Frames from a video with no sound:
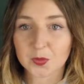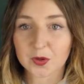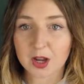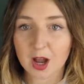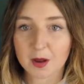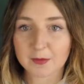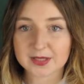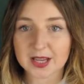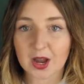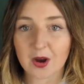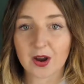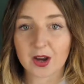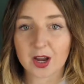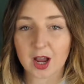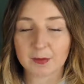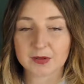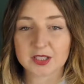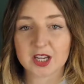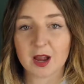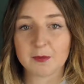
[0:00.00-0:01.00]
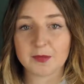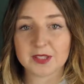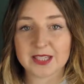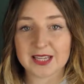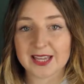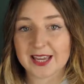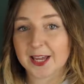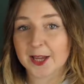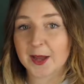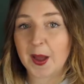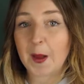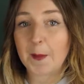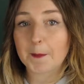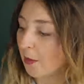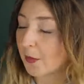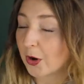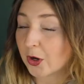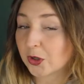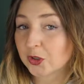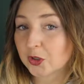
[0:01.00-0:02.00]
one comes out a couple of times a year.
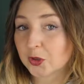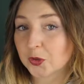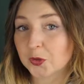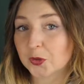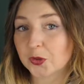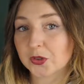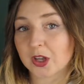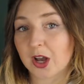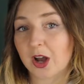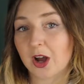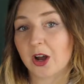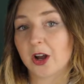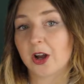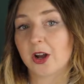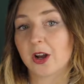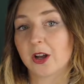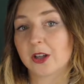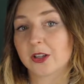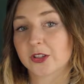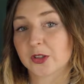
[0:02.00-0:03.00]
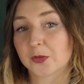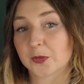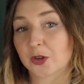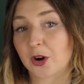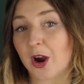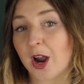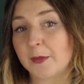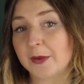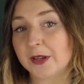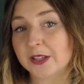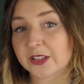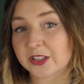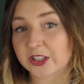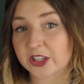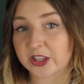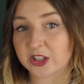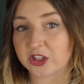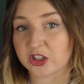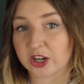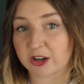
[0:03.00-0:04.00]
Most schools are subscribers
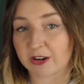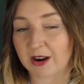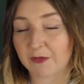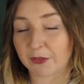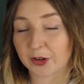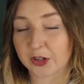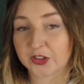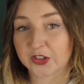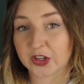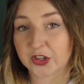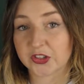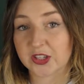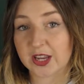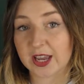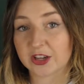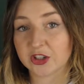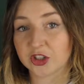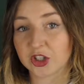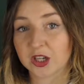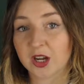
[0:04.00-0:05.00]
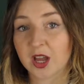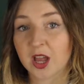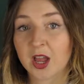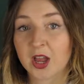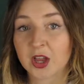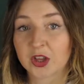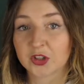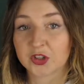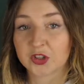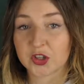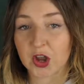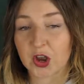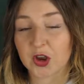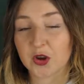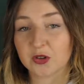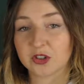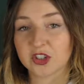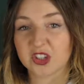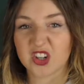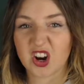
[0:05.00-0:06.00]
to the Geographical Association,
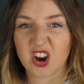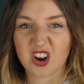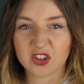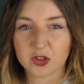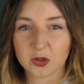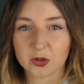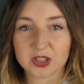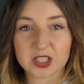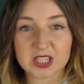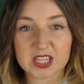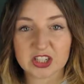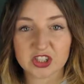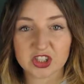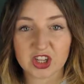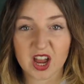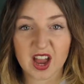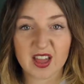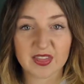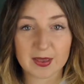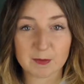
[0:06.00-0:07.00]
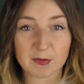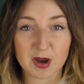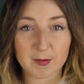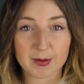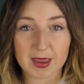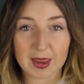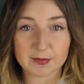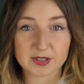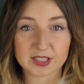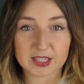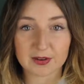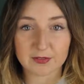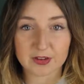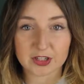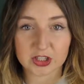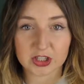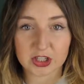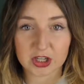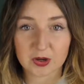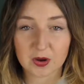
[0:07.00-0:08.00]
so just ask your teacher and they might be able to give
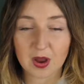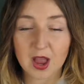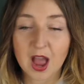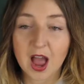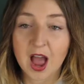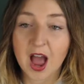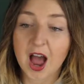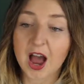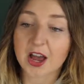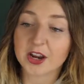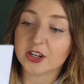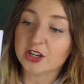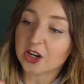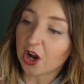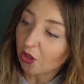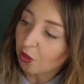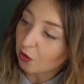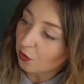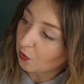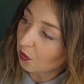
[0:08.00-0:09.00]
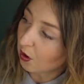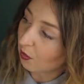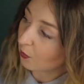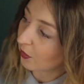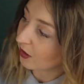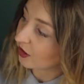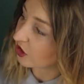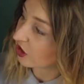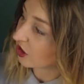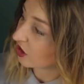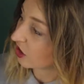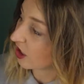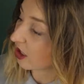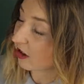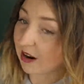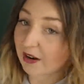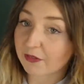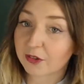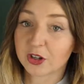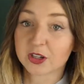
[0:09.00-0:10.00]
it to you. Another one which the
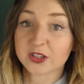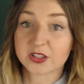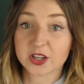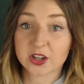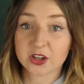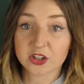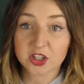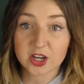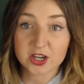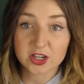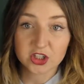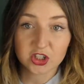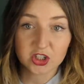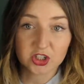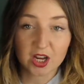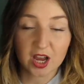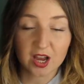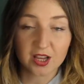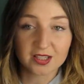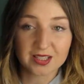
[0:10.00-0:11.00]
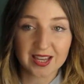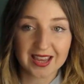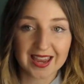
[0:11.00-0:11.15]
Geographical Association does